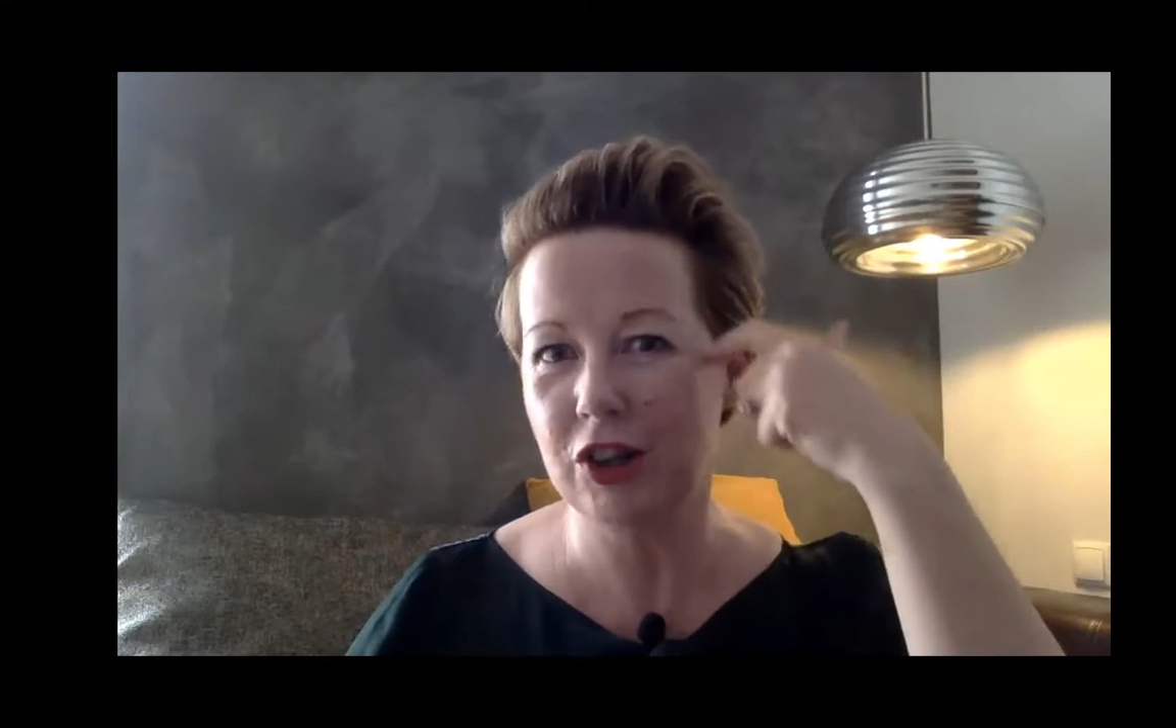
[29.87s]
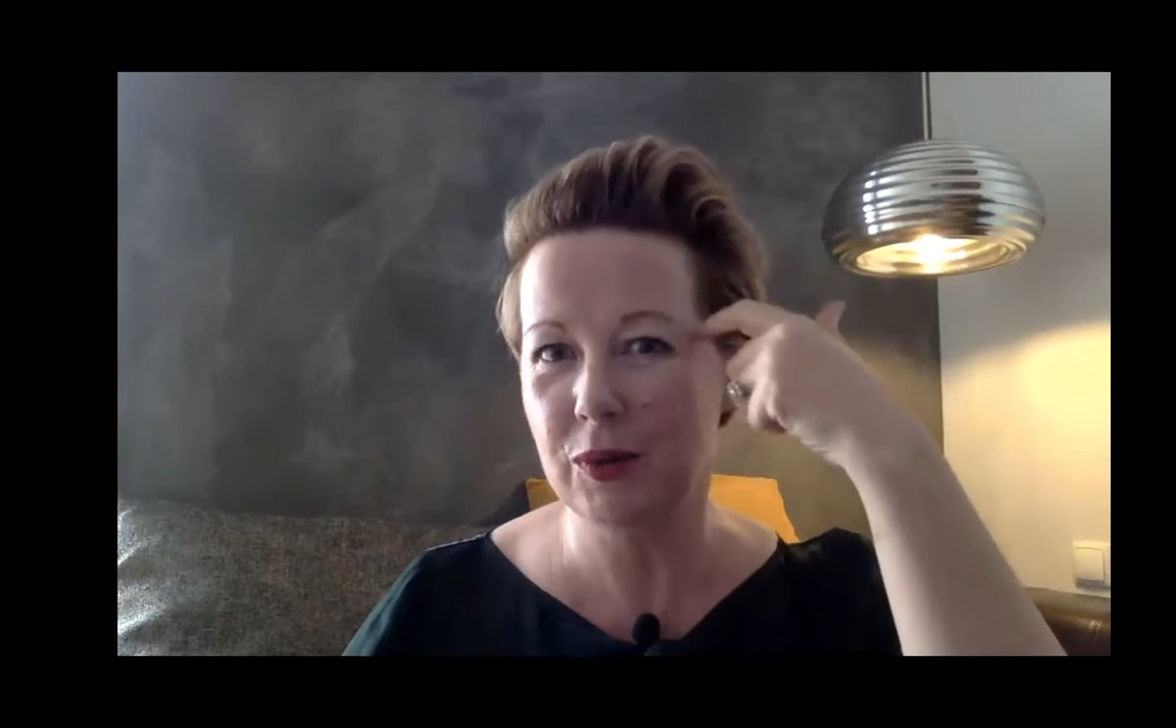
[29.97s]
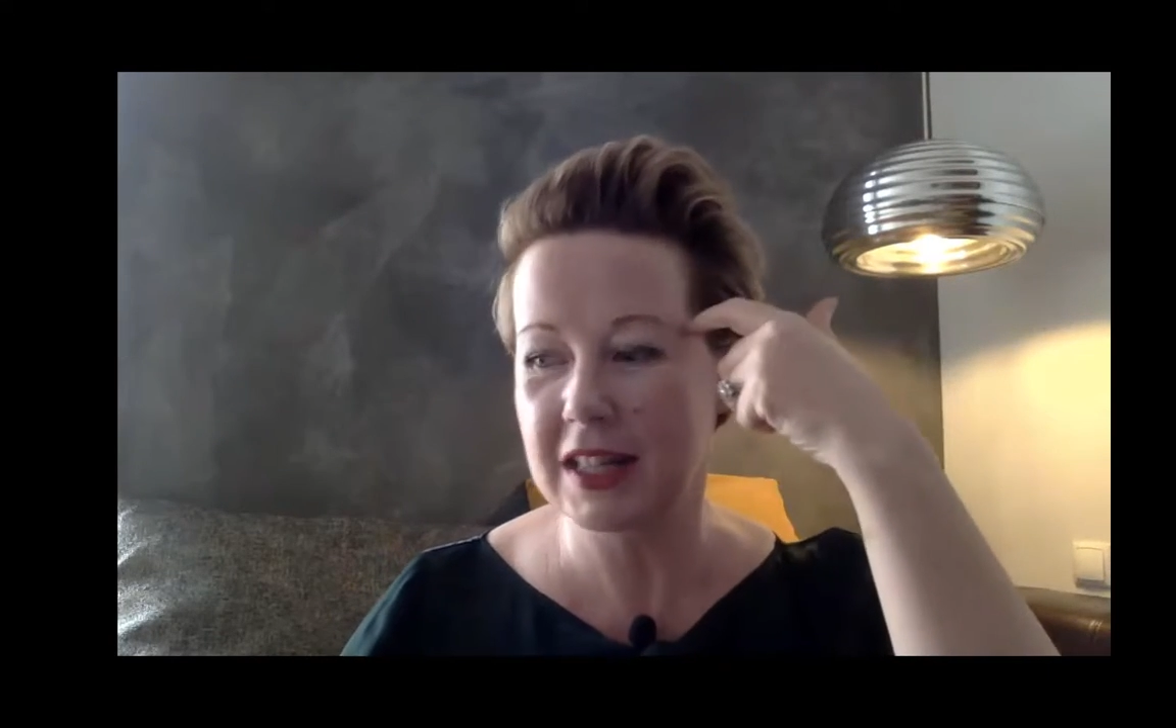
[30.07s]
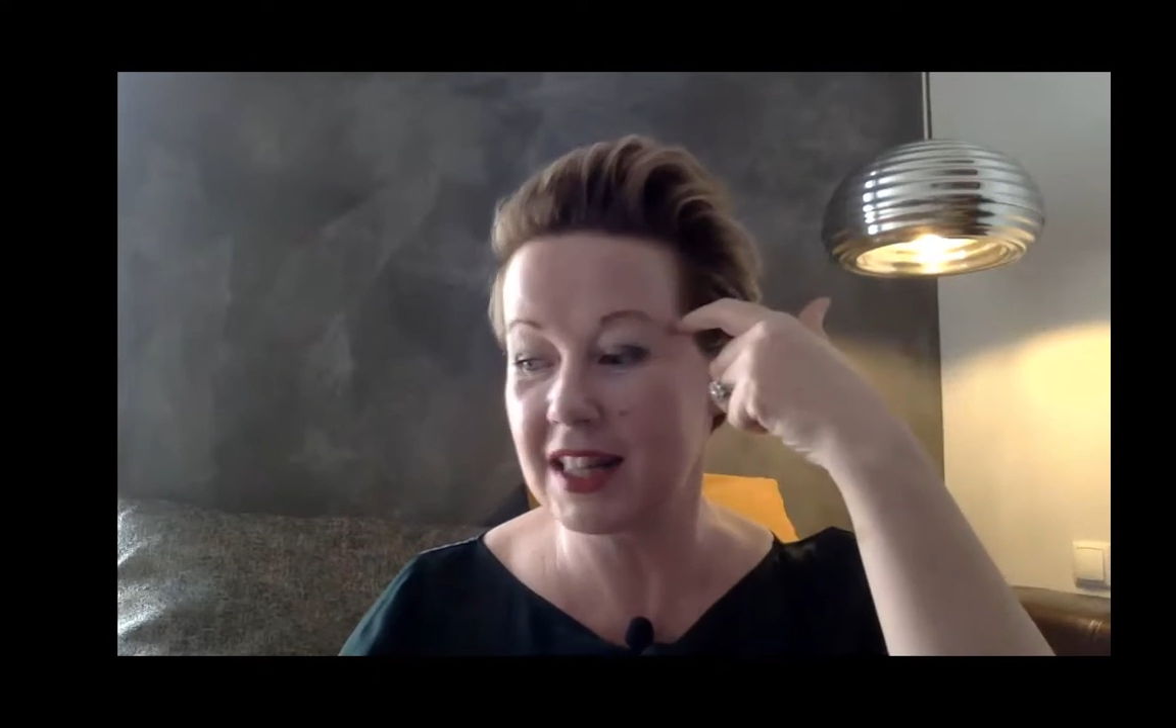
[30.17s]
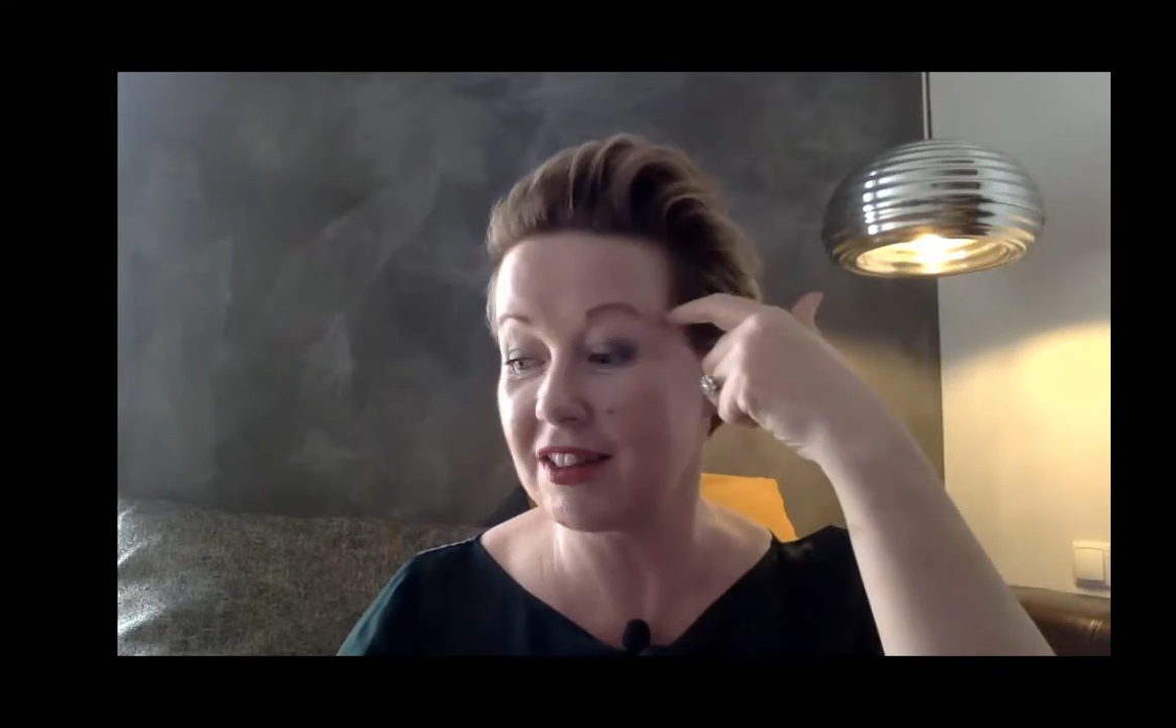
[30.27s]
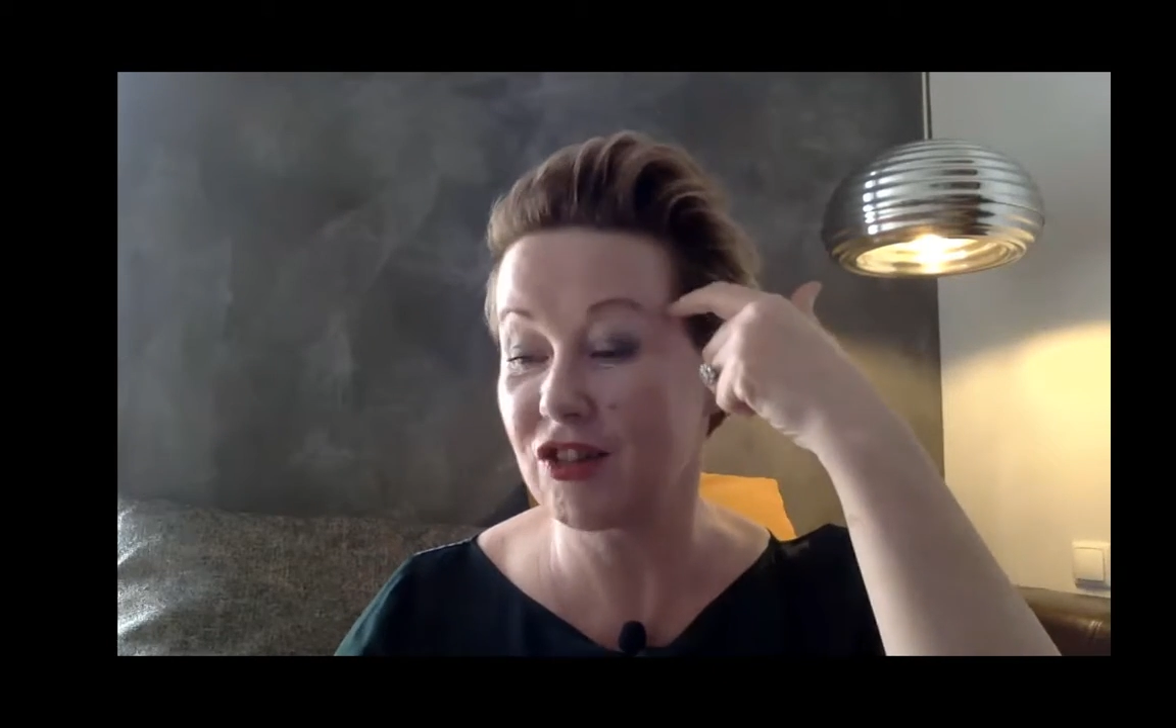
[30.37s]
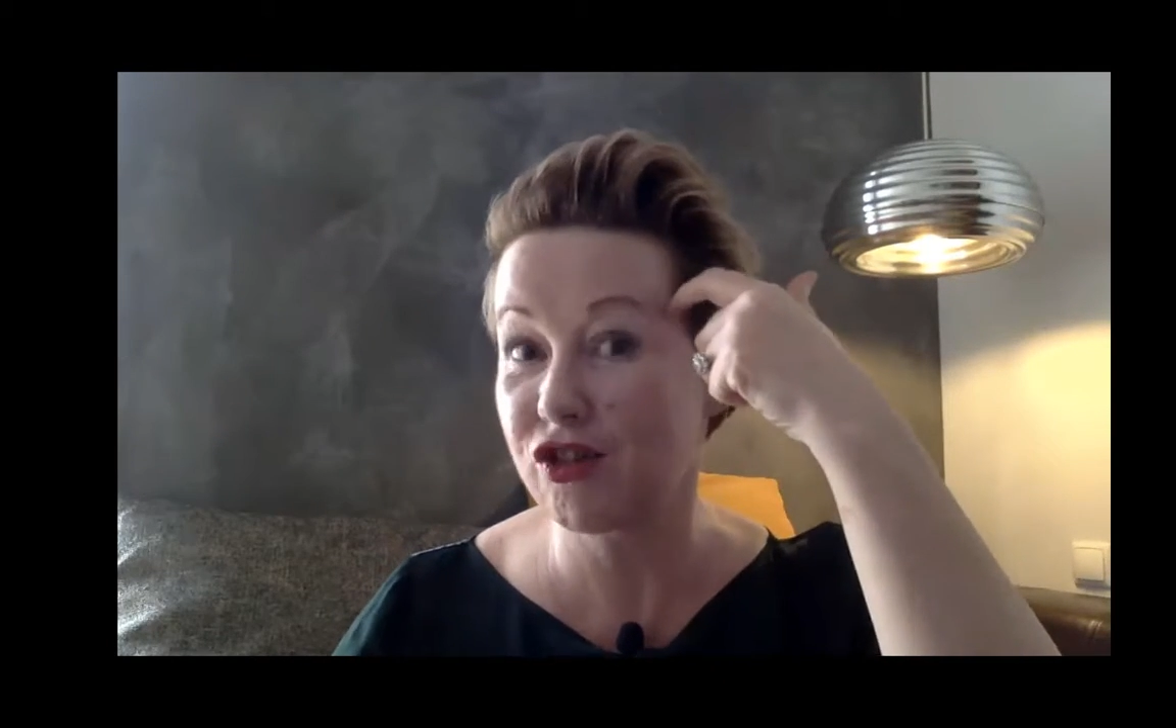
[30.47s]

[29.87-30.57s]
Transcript: all the way,